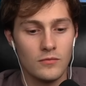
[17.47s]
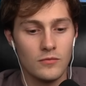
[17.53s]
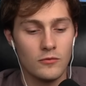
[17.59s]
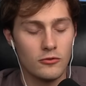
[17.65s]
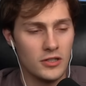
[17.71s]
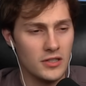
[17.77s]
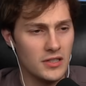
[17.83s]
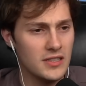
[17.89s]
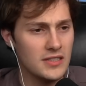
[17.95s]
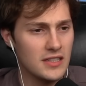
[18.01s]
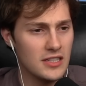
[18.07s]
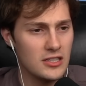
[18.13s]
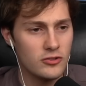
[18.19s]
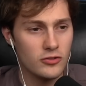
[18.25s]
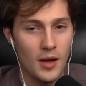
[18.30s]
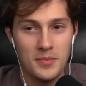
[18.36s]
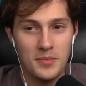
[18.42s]
Really? Did he
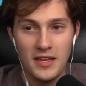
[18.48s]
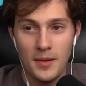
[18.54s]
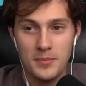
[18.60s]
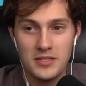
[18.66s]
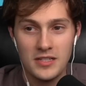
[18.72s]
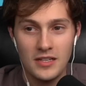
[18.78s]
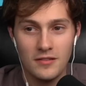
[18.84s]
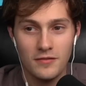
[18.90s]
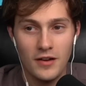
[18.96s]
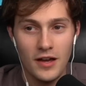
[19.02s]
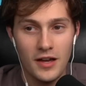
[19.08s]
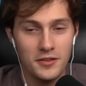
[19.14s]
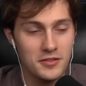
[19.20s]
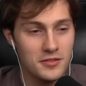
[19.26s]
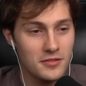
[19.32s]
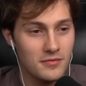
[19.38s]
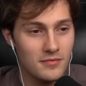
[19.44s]
drop the Epstein
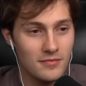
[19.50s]
files?